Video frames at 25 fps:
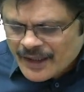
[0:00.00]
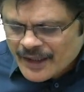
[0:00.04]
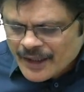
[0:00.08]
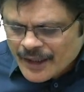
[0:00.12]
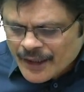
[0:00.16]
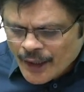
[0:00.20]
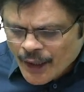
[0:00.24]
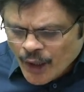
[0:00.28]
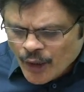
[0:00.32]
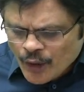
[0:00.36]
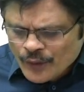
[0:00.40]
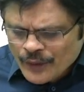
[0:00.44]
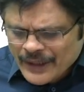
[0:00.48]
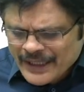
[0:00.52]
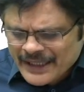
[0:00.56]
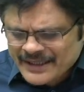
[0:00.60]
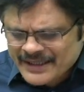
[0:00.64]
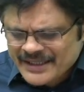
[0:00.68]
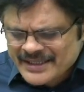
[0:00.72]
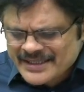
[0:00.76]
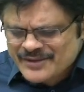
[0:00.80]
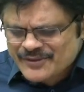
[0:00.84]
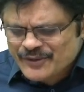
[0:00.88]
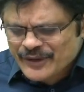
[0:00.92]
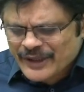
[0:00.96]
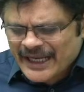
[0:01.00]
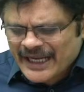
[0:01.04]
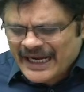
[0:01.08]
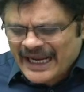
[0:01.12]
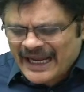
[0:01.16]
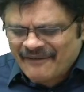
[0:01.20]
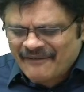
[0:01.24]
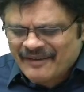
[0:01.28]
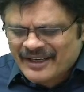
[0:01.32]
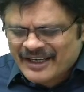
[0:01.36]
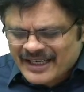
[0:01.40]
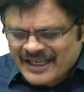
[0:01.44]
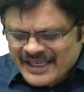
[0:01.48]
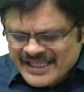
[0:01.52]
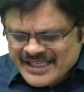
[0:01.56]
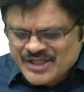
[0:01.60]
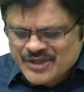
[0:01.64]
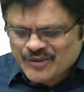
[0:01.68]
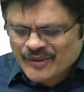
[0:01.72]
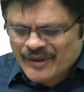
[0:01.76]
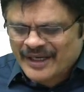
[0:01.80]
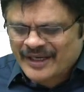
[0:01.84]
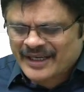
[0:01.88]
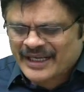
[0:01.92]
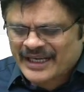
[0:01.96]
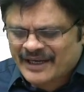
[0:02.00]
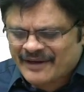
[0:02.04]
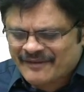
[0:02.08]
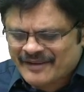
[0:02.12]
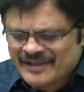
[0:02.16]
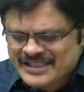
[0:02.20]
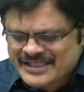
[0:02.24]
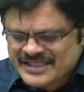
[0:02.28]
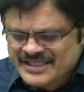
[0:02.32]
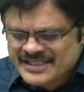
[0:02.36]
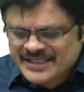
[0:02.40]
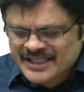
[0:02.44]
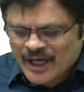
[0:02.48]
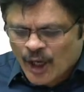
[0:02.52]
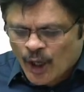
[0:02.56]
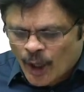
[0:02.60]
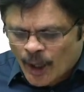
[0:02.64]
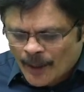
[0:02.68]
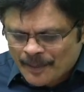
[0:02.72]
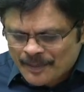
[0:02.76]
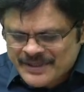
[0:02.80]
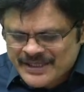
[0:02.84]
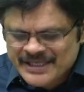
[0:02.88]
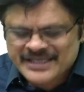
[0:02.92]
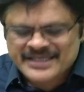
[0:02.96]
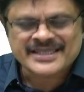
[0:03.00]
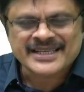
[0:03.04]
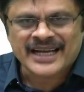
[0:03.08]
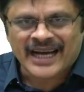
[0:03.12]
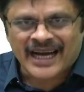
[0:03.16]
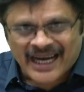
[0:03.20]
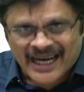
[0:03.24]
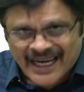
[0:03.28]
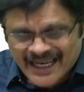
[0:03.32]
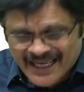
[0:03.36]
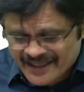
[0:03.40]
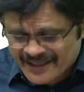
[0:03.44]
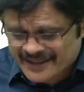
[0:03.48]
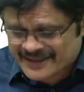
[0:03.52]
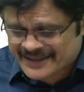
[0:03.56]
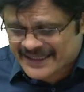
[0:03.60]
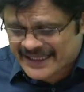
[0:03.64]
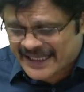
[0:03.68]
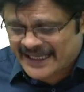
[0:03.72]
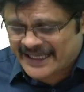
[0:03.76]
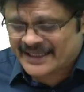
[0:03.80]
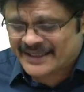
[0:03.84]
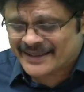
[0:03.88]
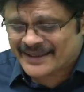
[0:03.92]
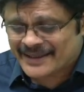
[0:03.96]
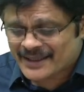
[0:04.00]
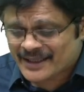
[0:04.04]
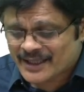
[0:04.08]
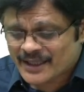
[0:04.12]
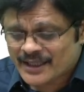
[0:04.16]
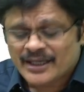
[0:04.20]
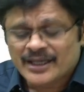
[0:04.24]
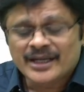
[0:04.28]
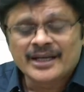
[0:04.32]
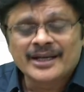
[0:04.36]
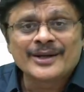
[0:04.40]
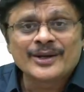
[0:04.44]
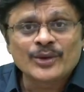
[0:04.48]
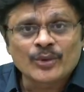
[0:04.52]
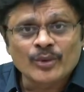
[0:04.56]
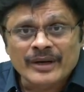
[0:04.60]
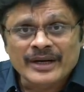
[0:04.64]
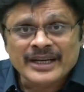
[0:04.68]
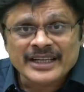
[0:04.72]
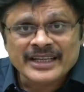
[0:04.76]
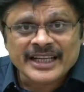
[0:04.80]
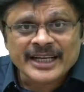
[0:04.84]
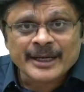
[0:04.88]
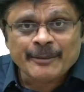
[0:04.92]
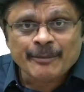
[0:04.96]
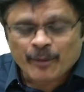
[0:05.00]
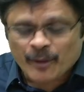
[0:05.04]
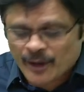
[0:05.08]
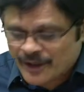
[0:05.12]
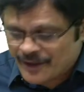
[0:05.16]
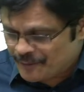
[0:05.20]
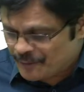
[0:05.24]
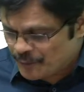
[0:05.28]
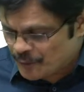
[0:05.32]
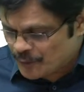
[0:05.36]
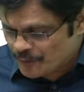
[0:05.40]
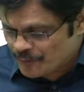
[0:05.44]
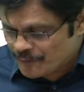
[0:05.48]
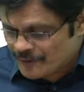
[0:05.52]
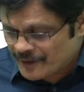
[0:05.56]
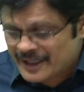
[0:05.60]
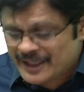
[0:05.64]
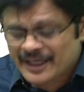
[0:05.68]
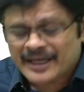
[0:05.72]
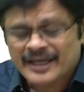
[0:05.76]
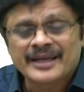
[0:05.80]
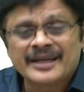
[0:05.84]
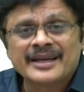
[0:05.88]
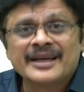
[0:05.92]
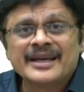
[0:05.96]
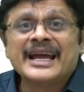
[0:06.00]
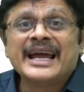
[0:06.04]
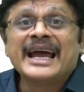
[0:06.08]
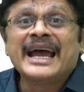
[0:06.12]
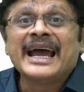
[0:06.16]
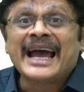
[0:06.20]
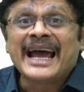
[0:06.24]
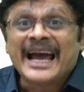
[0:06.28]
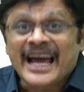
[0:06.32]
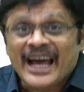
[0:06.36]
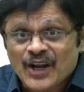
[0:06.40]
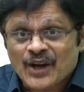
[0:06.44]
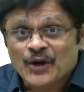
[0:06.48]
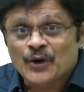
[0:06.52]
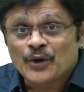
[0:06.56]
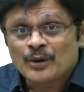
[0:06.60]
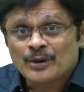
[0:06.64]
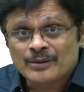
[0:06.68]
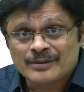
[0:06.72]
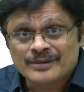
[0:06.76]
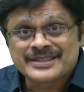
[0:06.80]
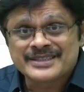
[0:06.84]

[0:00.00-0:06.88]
Now look at this. We are having list 1 in which the objects are 10, 23.45, hello.